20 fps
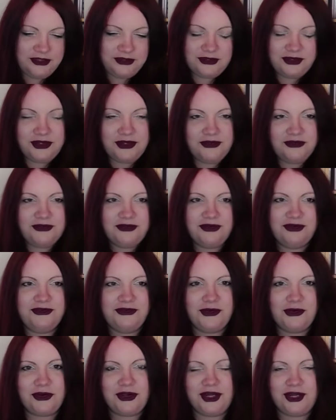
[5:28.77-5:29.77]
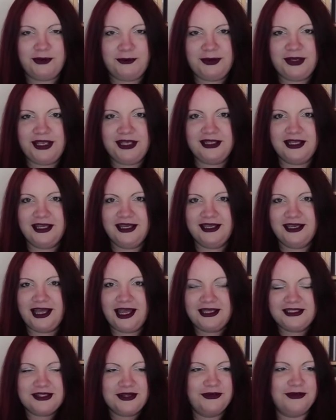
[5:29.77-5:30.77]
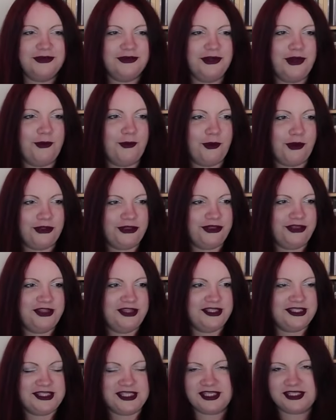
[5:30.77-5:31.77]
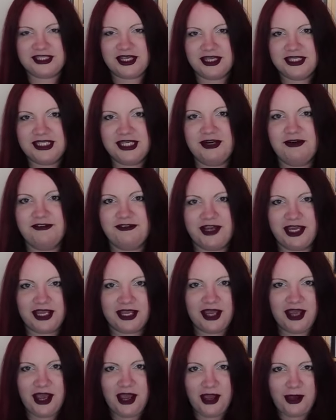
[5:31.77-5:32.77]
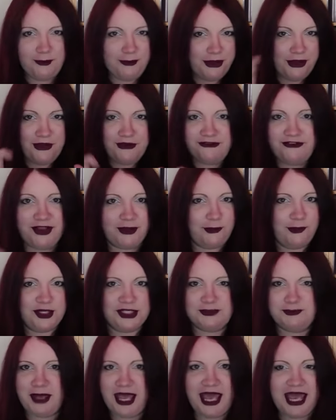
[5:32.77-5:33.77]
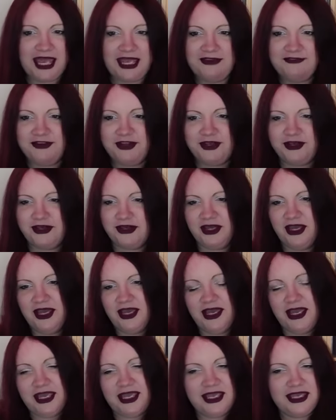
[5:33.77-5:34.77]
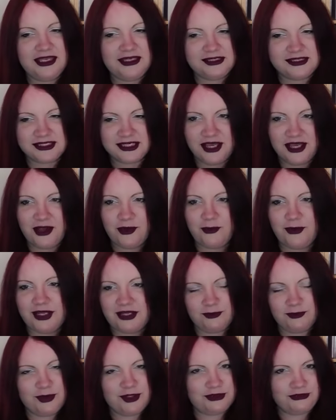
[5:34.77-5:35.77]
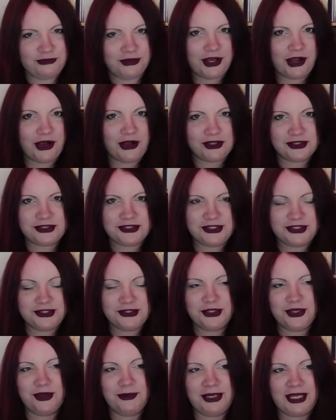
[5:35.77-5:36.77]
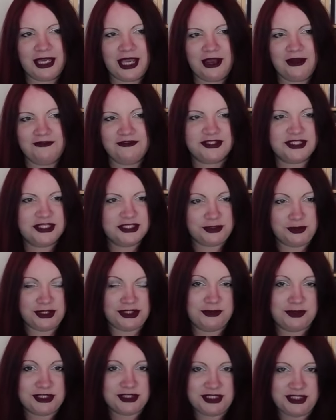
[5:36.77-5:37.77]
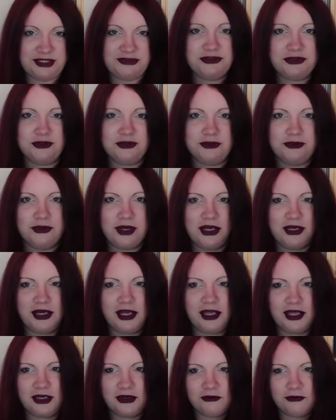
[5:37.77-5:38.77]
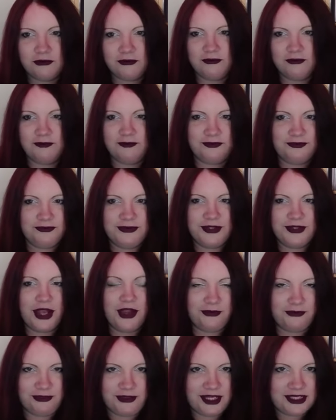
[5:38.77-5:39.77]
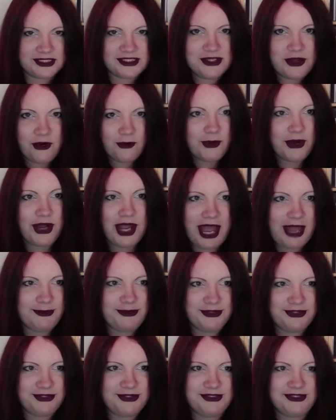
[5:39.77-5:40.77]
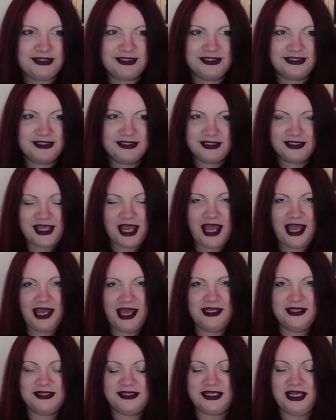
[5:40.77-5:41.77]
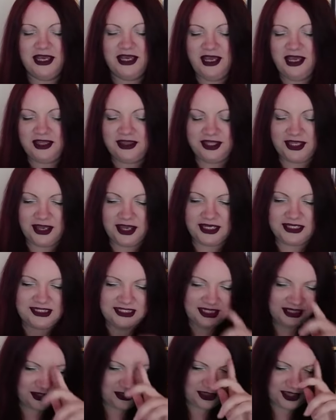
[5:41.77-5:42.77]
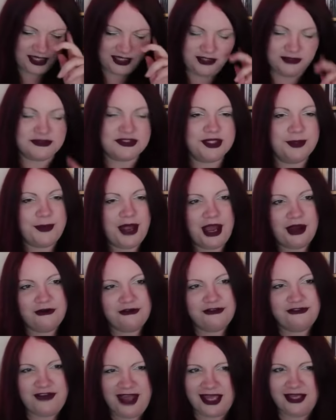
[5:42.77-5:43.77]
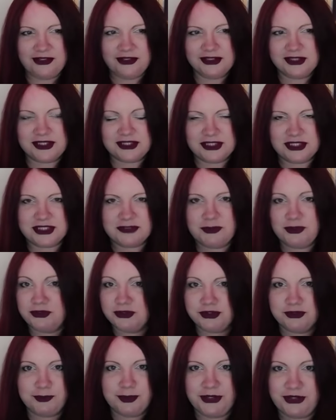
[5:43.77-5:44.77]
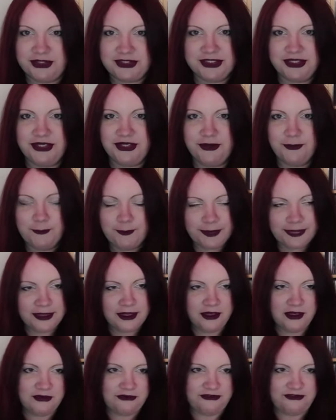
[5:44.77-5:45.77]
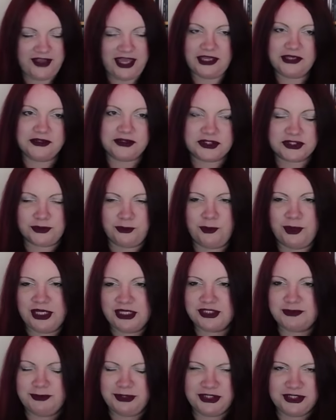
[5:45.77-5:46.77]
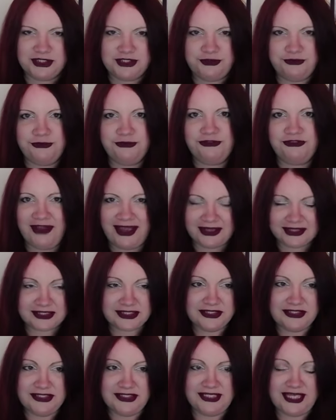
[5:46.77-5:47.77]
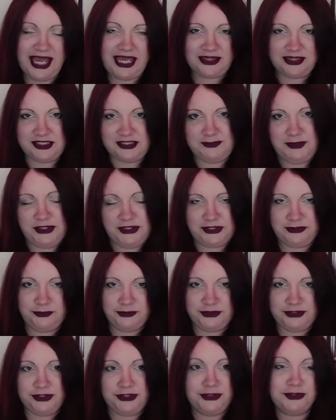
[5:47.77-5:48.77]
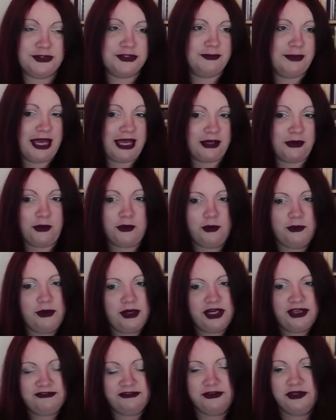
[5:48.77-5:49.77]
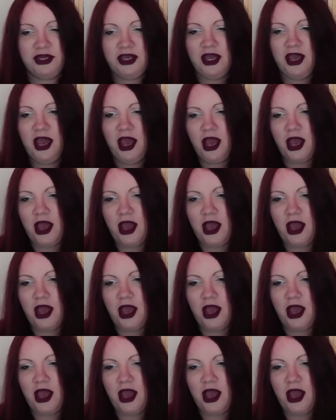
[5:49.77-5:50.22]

not going to be, I don't know what this idea of like perfect witch behavior is with regards to coming out of a situation which is difficult, and like, no, that's not what happens. And the idea that you've somehow failed as a spiritual person, failed as a witch because you failed to detect this person was a douchebag or whatever.